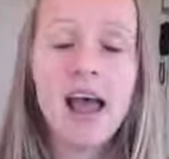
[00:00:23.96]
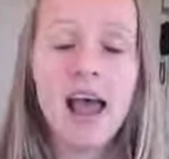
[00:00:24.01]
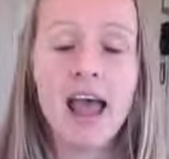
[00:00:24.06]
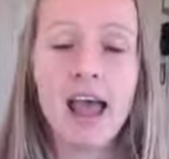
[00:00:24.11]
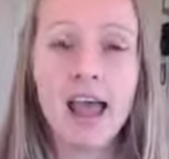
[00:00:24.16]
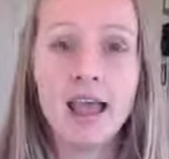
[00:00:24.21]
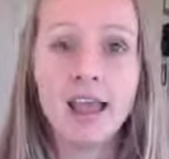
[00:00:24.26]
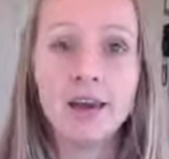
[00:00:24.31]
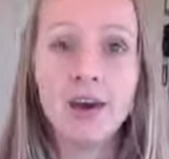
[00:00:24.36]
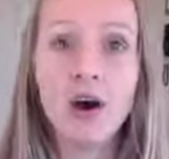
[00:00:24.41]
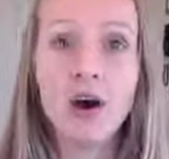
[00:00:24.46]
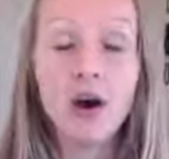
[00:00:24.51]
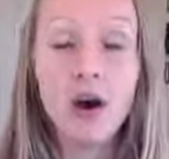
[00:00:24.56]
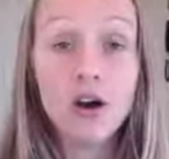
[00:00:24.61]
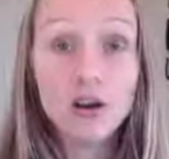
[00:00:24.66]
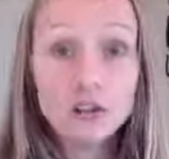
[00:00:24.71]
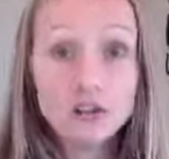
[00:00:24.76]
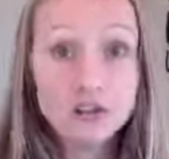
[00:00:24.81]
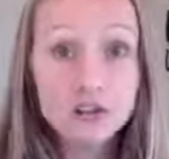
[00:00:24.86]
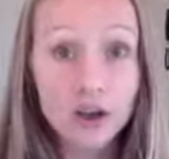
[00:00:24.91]
and
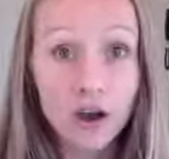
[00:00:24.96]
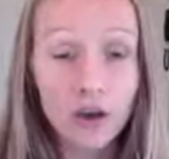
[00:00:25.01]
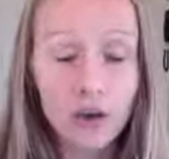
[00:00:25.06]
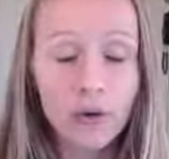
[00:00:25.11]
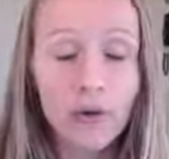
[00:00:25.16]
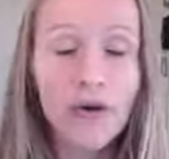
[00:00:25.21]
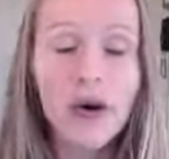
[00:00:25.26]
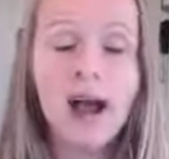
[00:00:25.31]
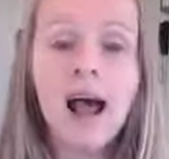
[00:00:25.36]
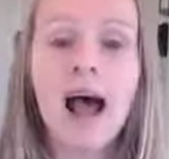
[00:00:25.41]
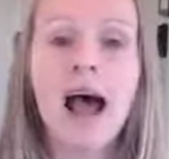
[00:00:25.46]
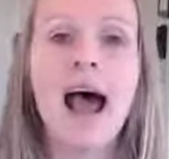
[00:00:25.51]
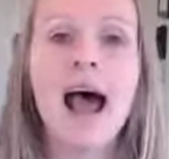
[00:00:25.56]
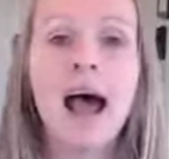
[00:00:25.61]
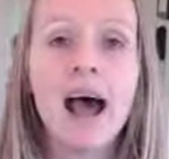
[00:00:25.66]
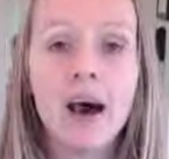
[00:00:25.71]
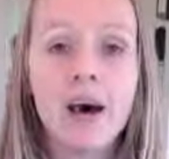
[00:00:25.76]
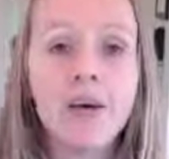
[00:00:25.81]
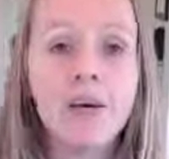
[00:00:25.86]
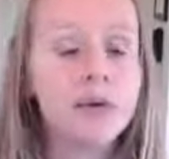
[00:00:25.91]
also
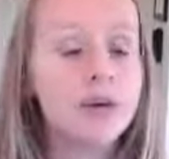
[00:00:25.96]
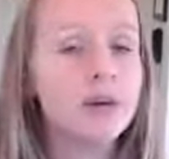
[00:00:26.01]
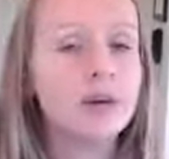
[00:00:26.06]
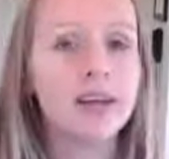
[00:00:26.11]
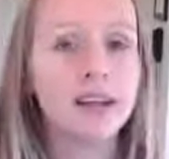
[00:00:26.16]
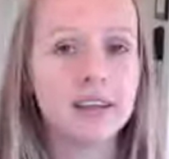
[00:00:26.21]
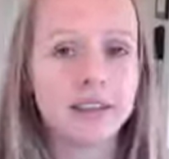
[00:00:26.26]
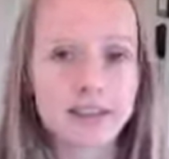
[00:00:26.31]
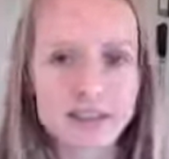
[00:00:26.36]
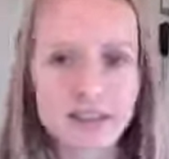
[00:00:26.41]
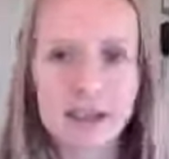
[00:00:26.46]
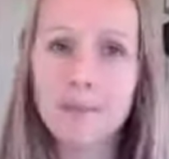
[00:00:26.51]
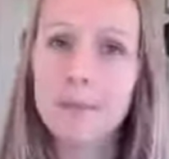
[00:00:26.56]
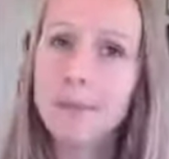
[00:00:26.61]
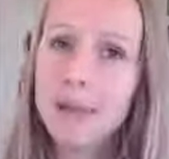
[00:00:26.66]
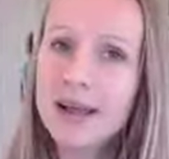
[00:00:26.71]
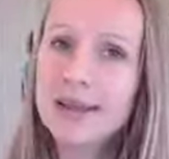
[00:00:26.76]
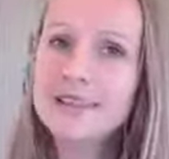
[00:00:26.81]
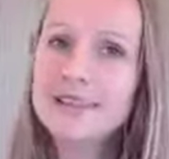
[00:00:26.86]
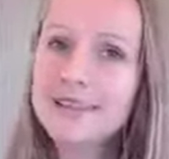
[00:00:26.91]
how step
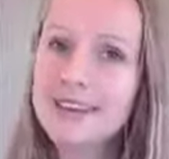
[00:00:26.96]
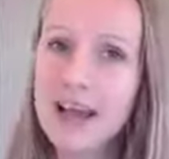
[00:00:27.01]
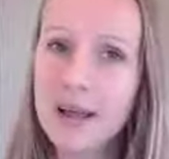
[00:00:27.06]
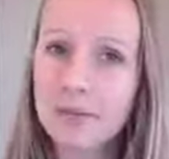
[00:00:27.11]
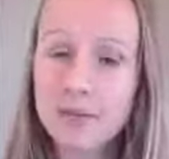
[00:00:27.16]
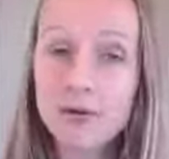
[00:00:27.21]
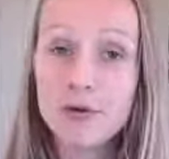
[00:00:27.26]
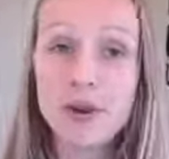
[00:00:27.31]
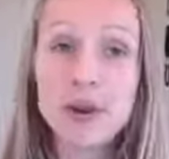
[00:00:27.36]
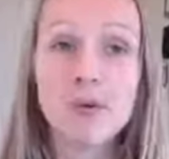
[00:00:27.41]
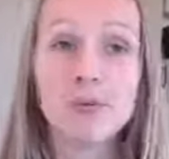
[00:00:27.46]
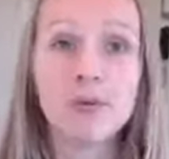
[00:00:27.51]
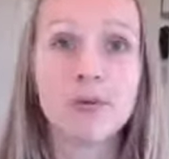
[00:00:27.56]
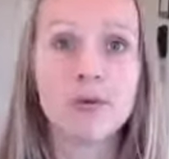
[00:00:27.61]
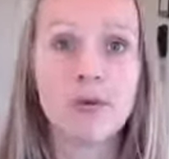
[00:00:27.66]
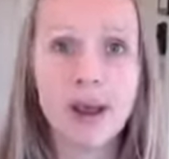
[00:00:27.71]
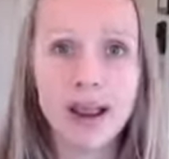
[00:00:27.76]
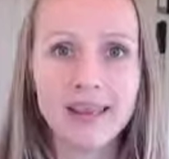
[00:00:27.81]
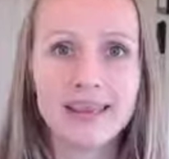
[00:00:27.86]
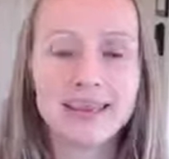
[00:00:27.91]
by step you can
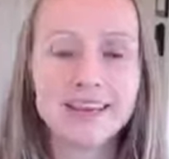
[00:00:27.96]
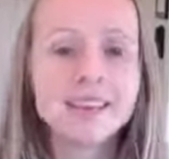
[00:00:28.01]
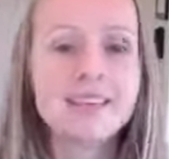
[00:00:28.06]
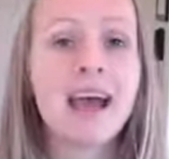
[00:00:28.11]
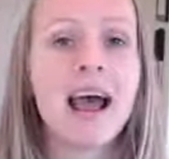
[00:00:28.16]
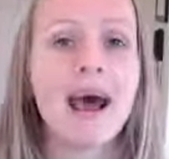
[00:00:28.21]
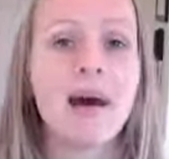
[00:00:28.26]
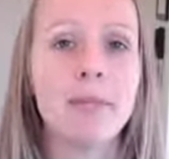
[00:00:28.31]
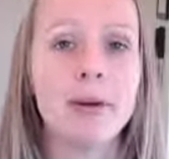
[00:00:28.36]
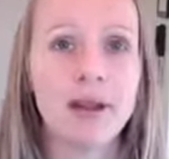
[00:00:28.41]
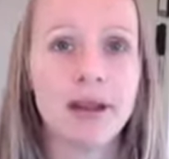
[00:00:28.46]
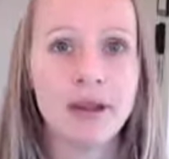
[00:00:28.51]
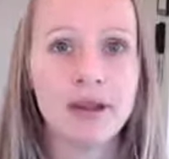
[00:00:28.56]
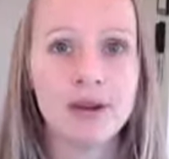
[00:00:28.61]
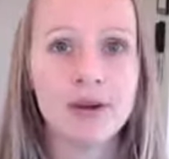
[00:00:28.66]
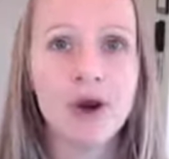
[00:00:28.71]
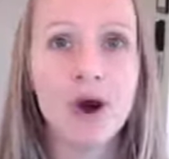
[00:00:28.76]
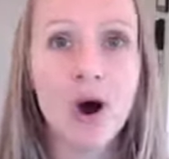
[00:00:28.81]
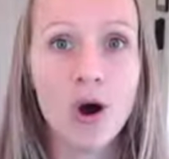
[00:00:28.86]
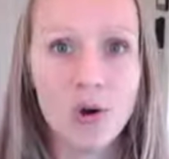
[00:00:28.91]
break this habit in
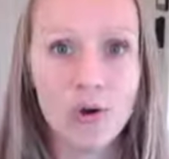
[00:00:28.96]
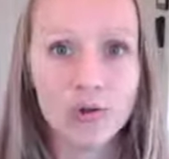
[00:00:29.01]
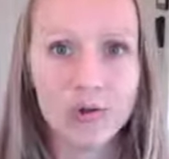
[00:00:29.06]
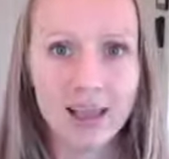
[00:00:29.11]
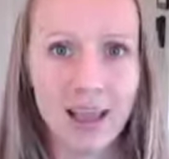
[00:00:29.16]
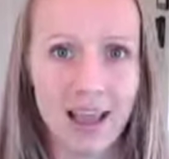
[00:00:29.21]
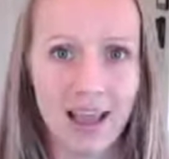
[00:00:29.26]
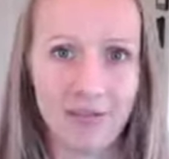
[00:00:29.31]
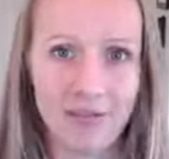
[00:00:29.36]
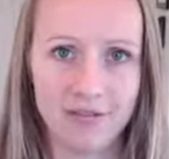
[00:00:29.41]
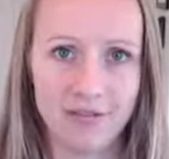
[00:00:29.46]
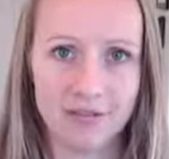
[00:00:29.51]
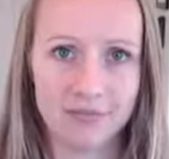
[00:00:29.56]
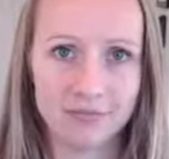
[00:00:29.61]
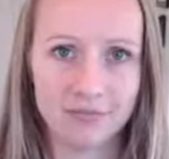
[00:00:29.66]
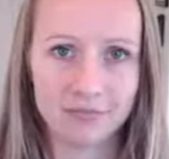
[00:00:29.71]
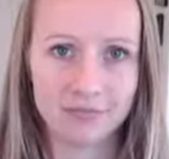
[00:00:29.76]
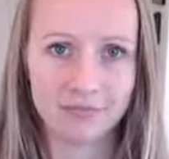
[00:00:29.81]
your own life.